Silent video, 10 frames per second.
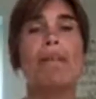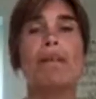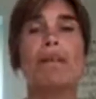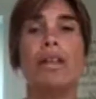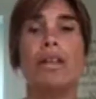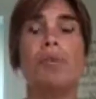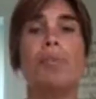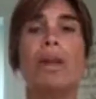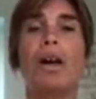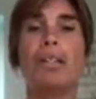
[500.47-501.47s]
You know,
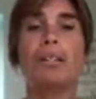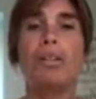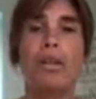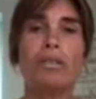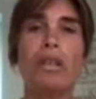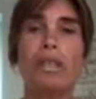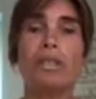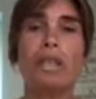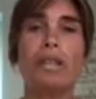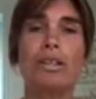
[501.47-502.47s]
but I
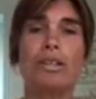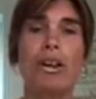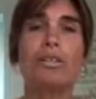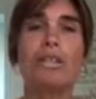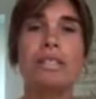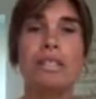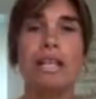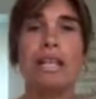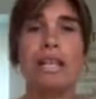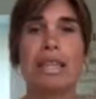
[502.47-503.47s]
started
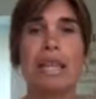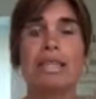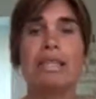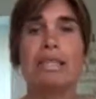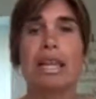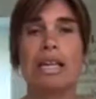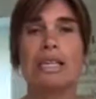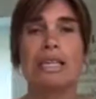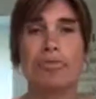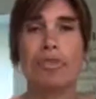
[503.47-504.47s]
seeing things in
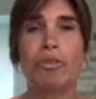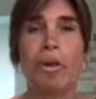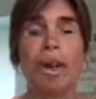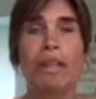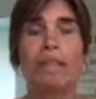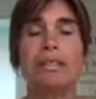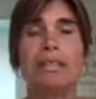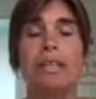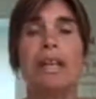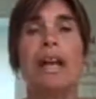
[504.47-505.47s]
different ways.
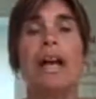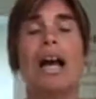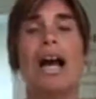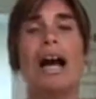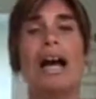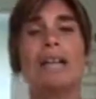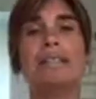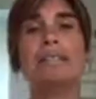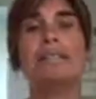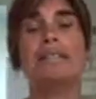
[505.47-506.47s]

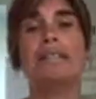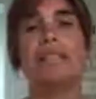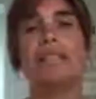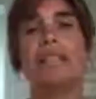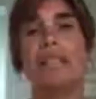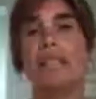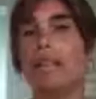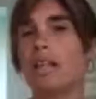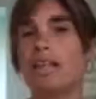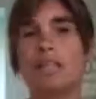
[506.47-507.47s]
And
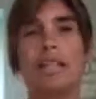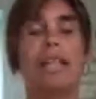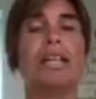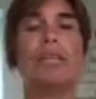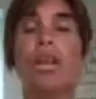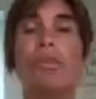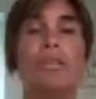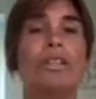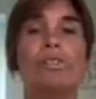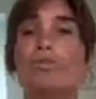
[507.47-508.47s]
like I said, it totally